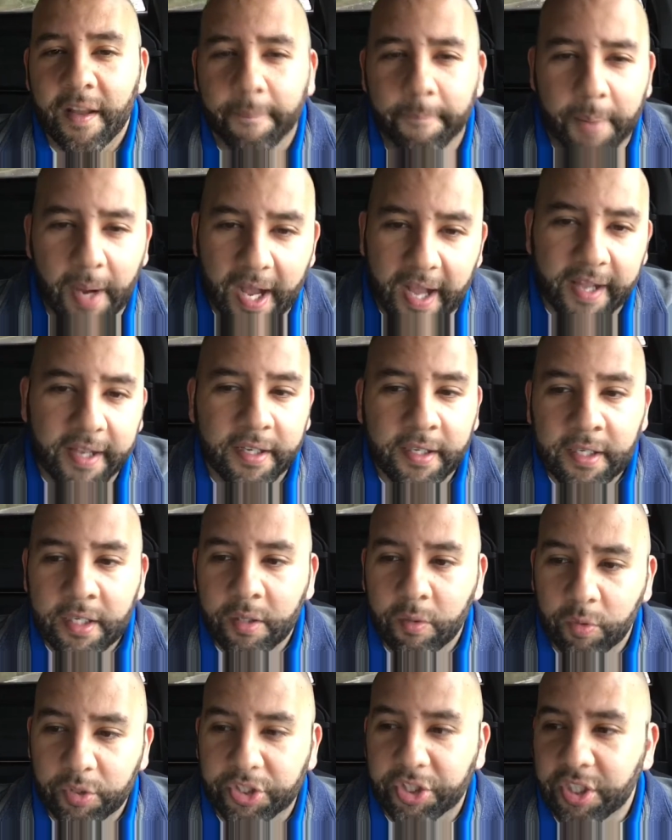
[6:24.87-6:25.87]
But
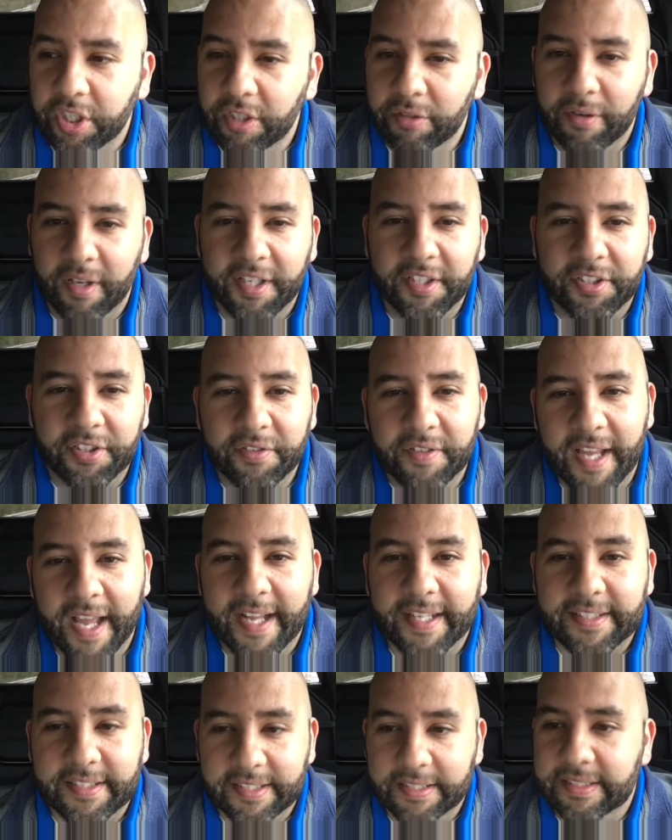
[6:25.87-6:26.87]
what you're gonna run into
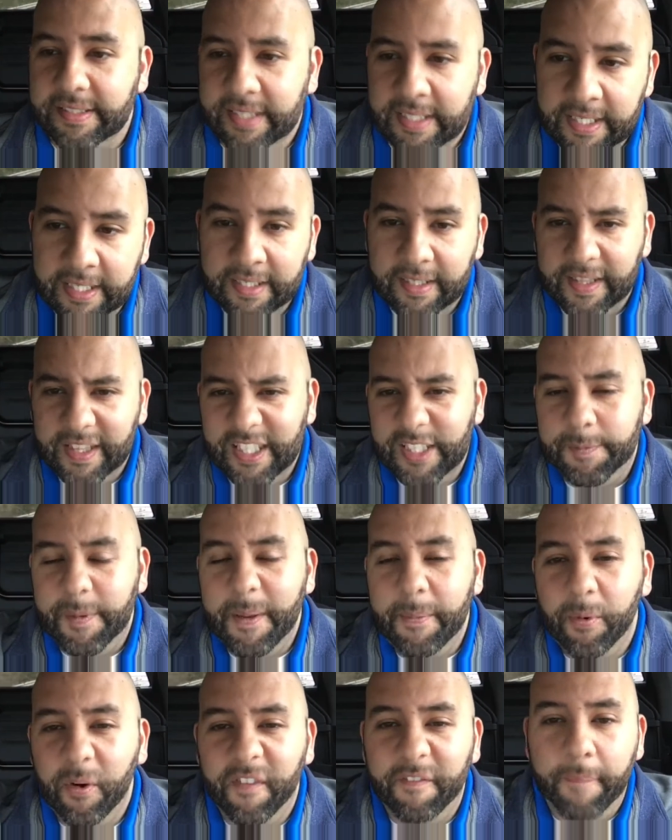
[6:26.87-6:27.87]
next is these
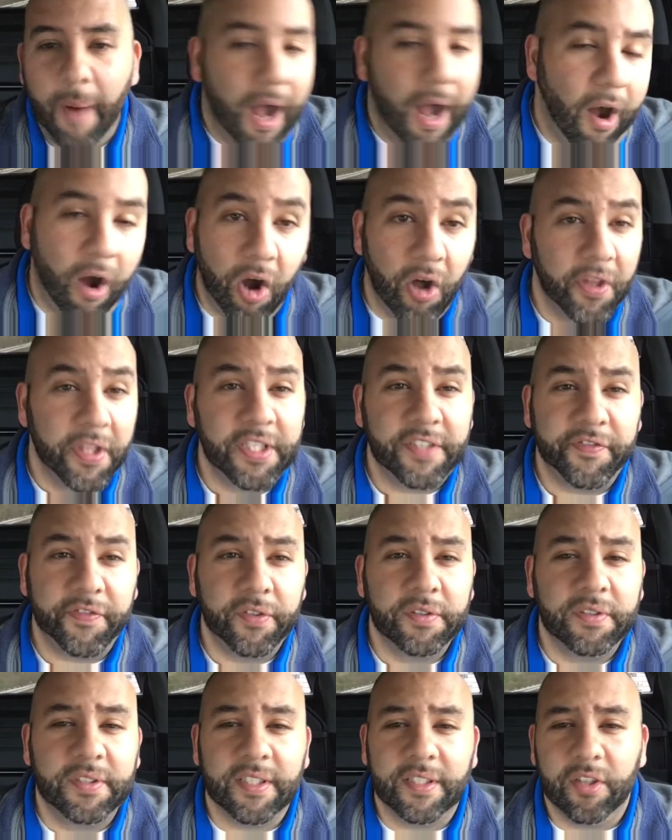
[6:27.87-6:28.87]
people have bought all these
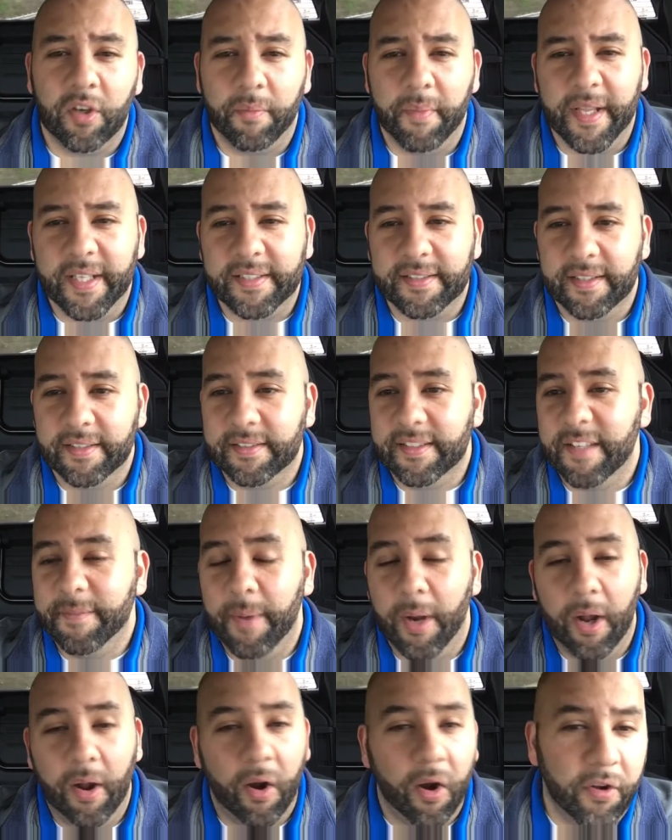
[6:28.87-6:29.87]
foods that don't make sense. They
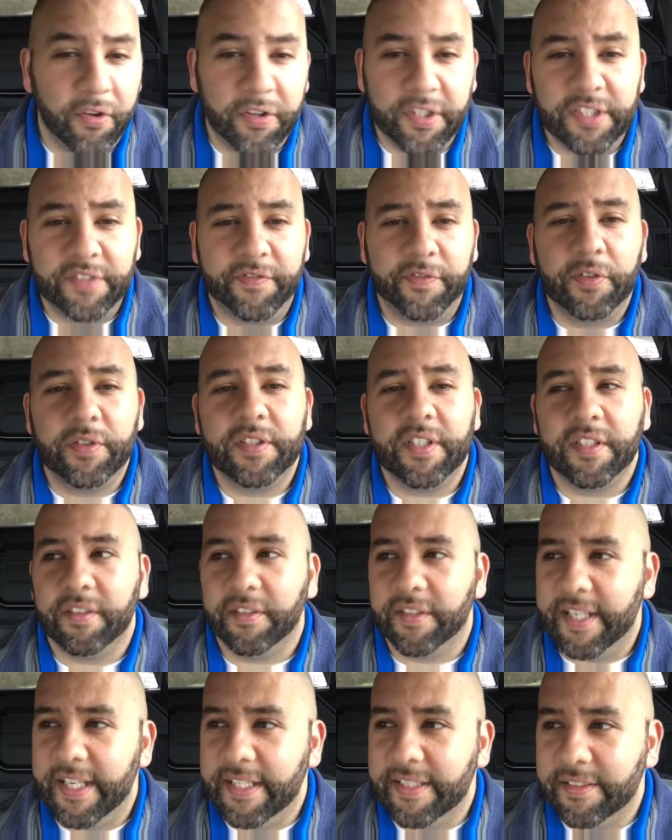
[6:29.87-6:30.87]
bought all these foods that their
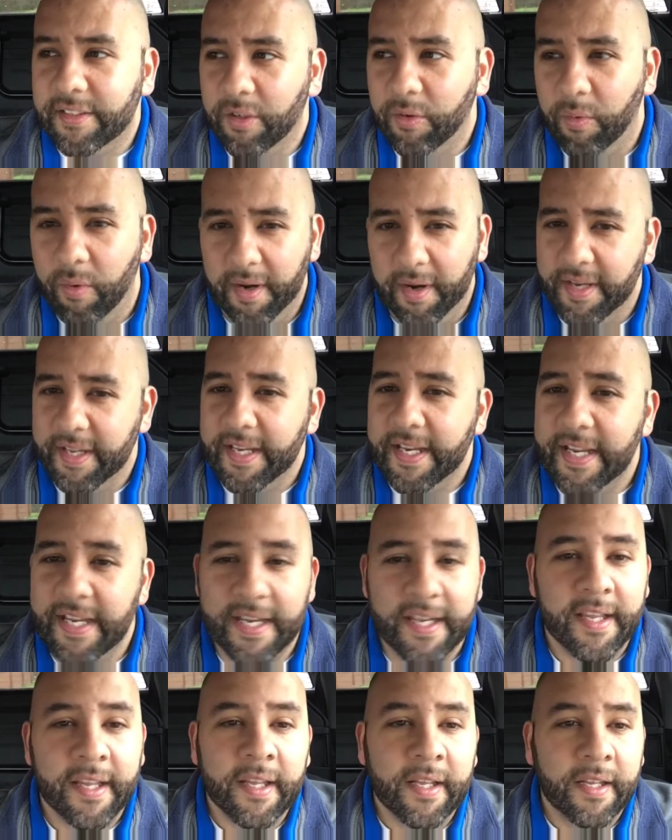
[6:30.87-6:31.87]
kids don't want to
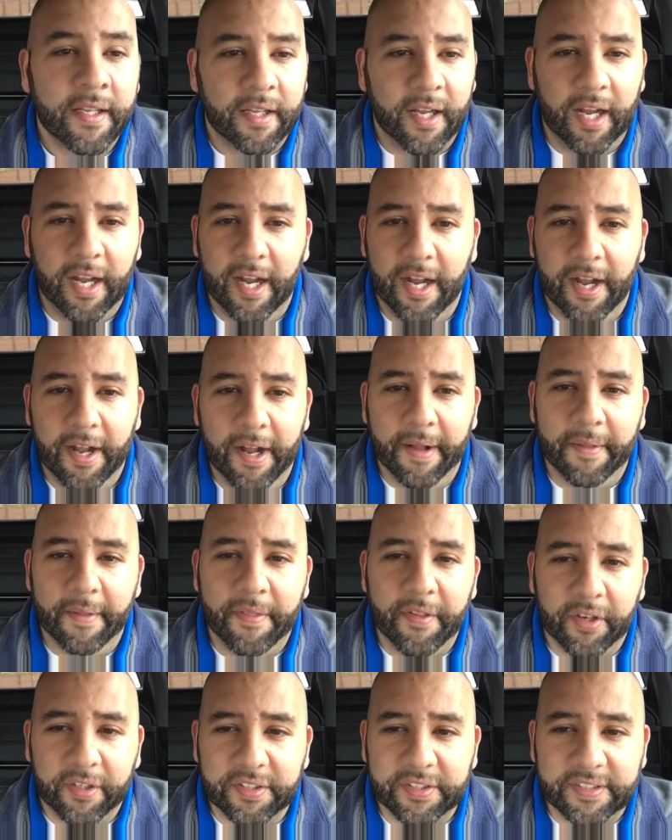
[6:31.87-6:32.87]
eat.
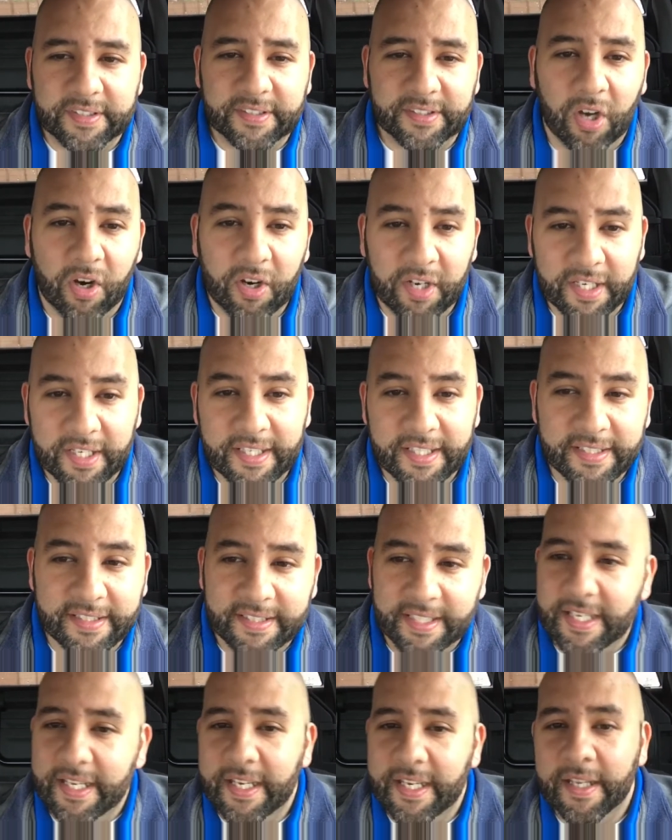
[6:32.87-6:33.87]
They're starting to
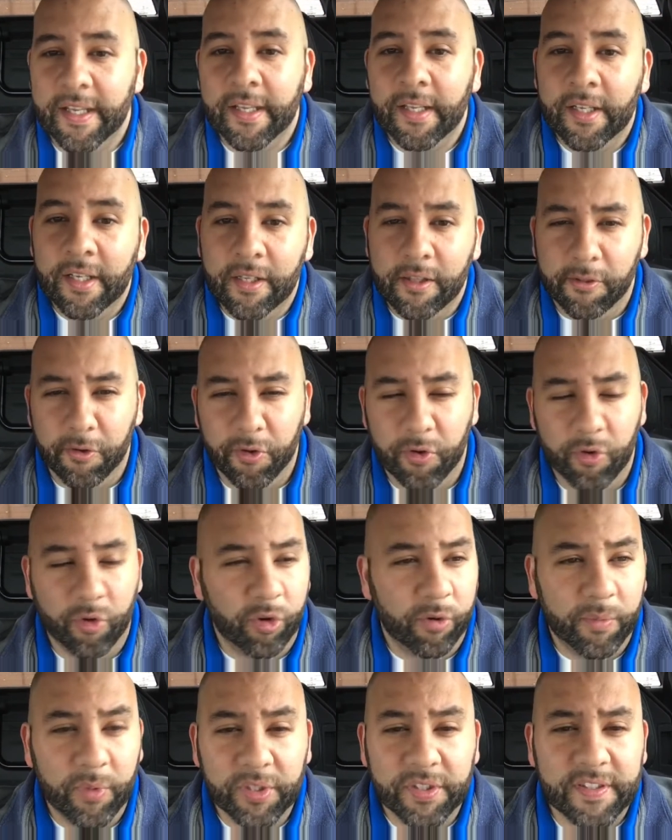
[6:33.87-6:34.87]
see their
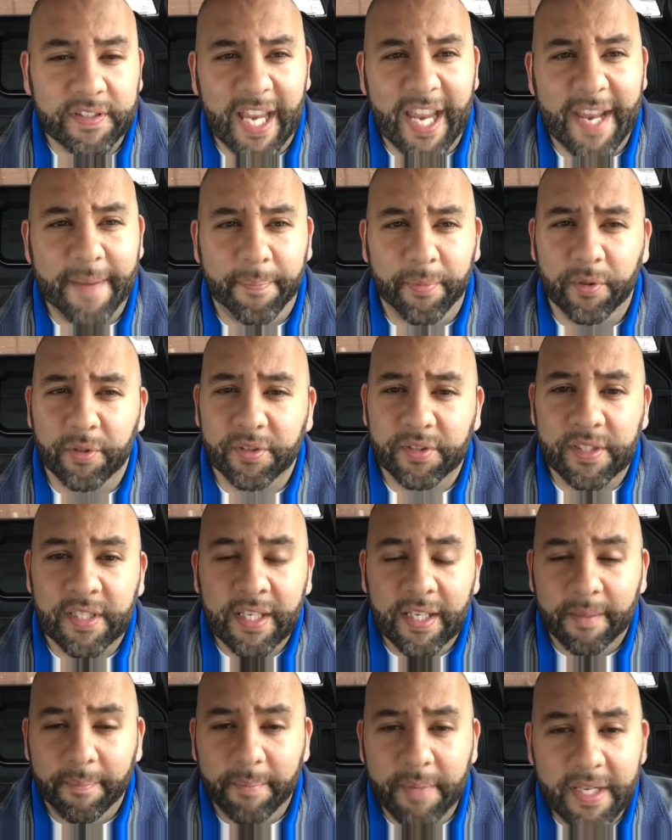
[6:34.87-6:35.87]
normal staples
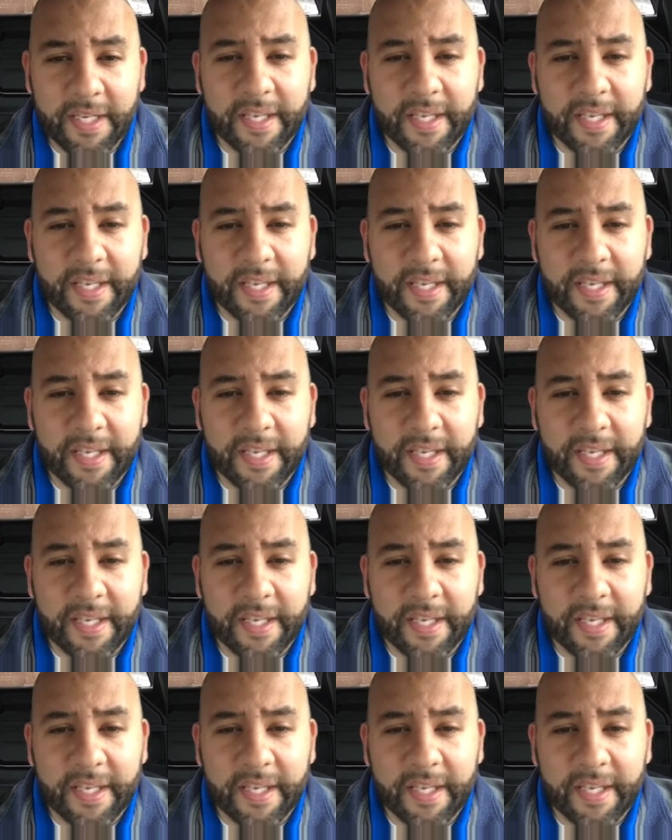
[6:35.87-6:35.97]
be